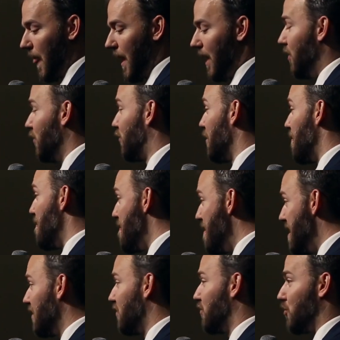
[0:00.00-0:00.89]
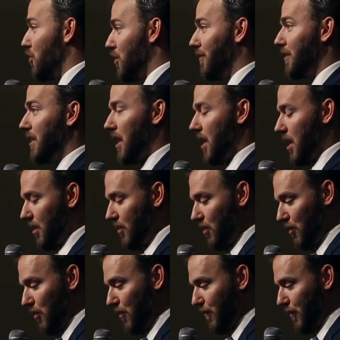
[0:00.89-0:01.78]
it is the minister of
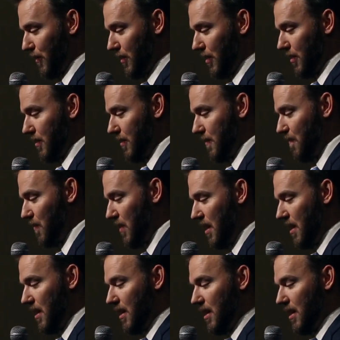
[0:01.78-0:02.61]
God to you for good.